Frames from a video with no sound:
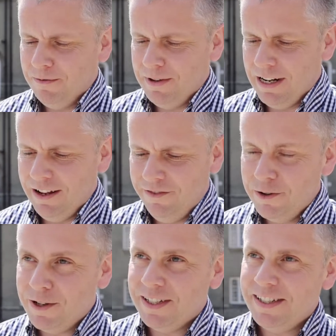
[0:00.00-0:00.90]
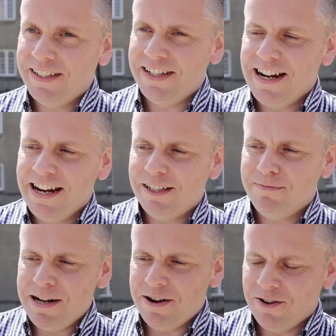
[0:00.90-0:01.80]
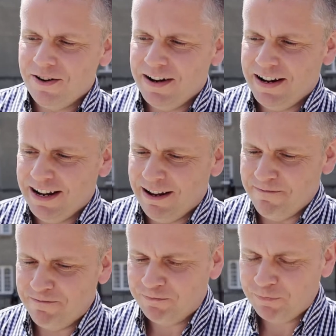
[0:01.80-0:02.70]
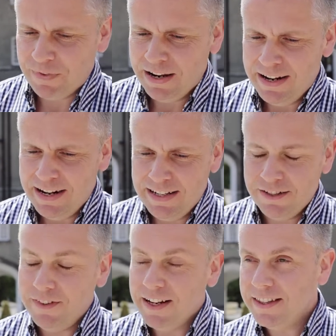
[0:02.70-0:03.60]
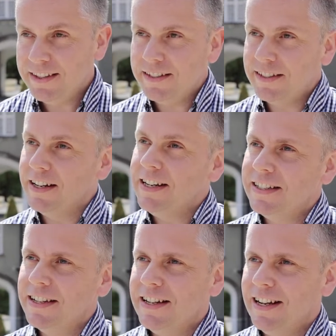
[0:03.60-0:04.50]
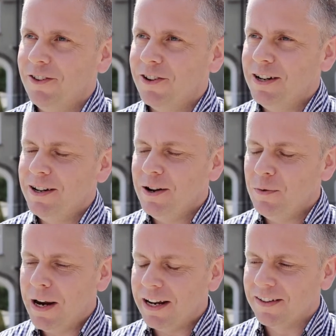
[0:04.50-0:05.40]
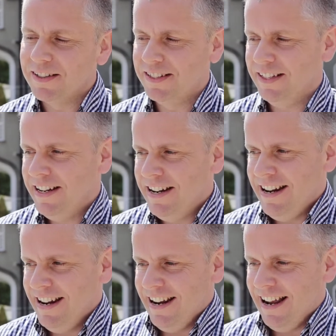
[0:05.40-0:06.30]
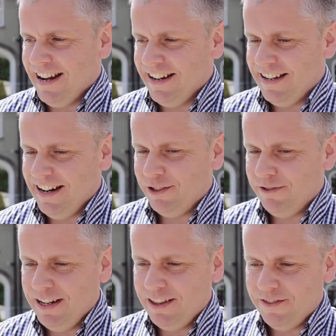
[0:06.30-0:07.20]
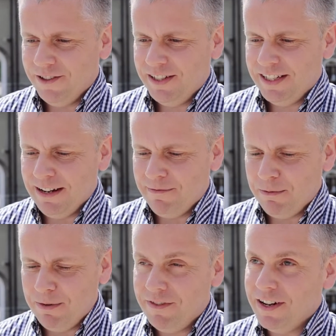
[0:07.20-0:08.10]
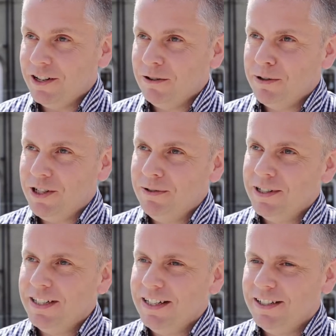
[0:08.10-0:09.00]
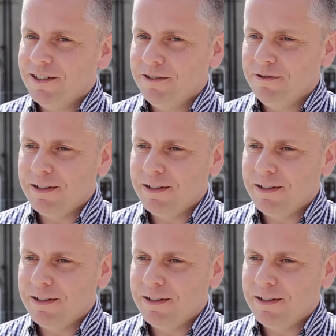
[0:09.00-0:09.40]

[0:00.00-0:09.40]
Well, our focus today has been on interfaith studies and dialogue in Wales, and it's really the first time that we've had an opportunity to